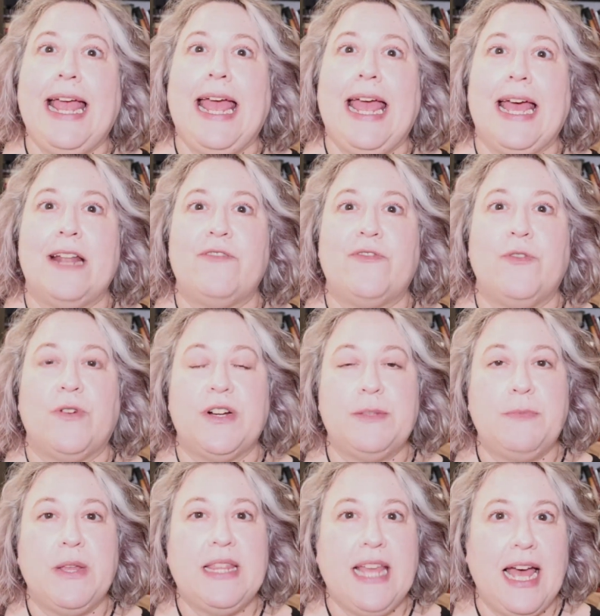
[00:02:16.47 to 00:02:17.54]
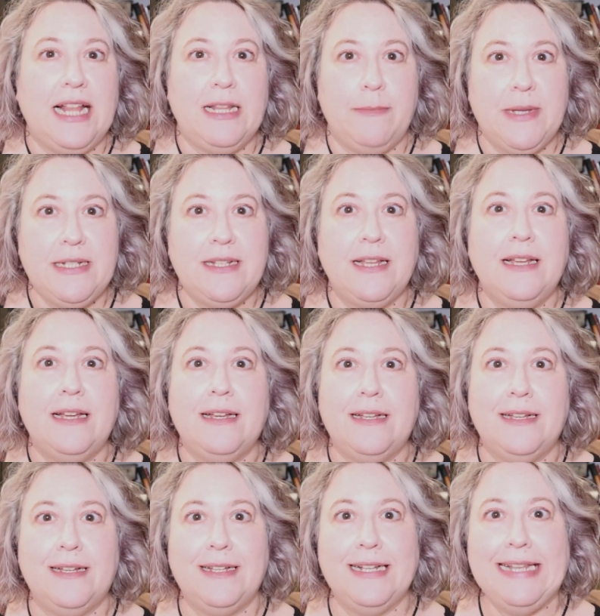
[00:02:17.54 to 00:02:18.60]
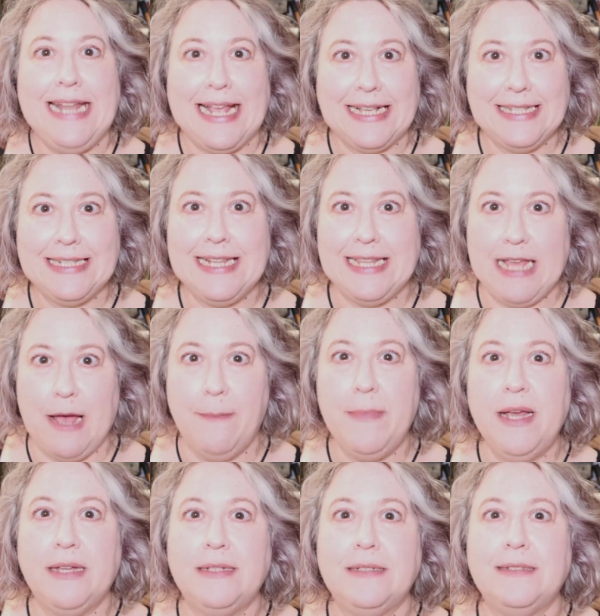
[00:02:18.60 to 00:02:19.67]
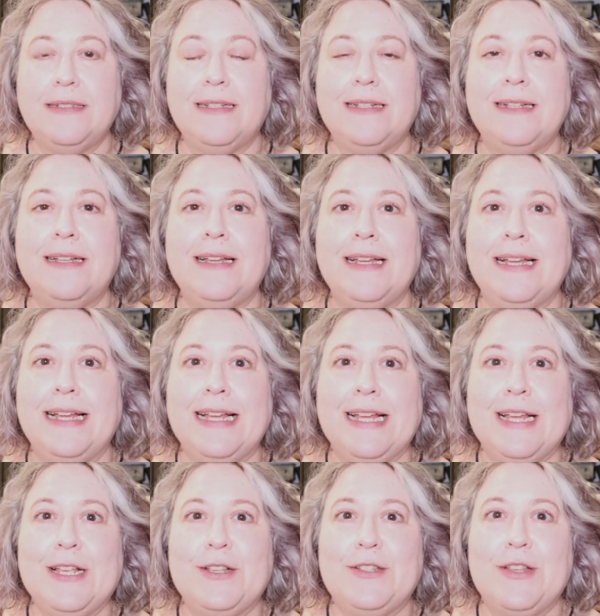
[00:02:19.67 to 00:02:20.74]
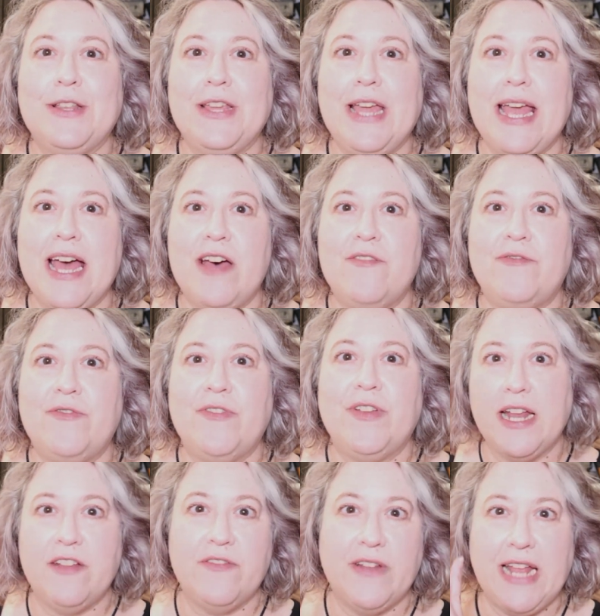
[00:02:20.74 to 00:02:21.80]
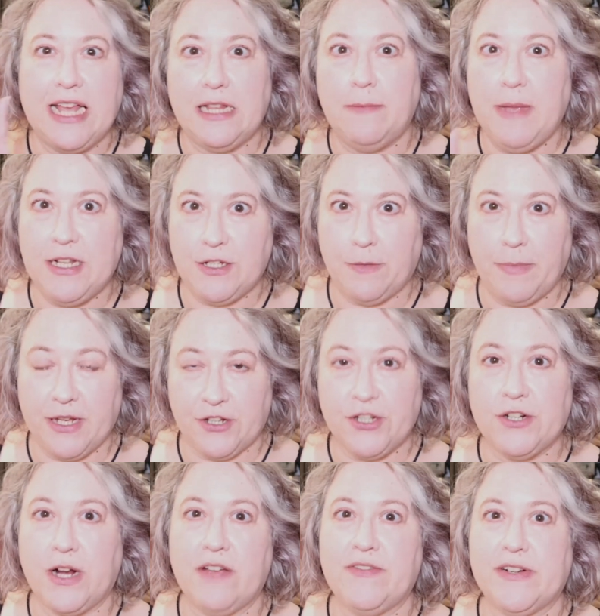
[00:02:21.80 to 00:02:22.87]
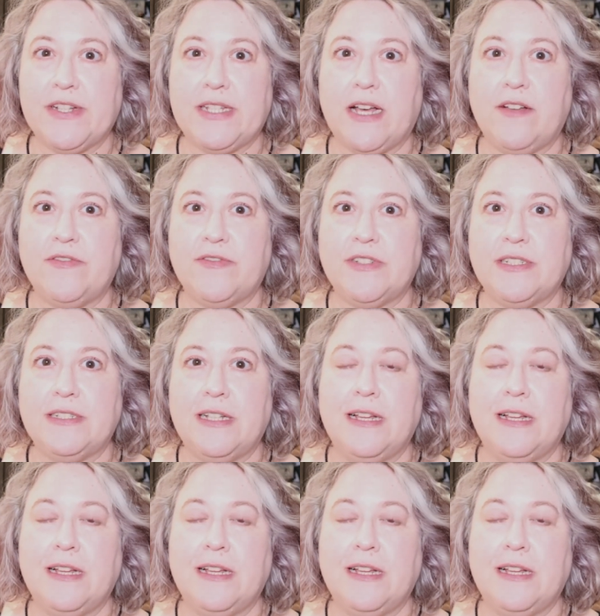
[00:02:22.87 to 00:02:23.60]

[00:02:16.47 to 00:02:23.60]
And of course, put the element next to them so that you have kind of an elemental picture of yourself.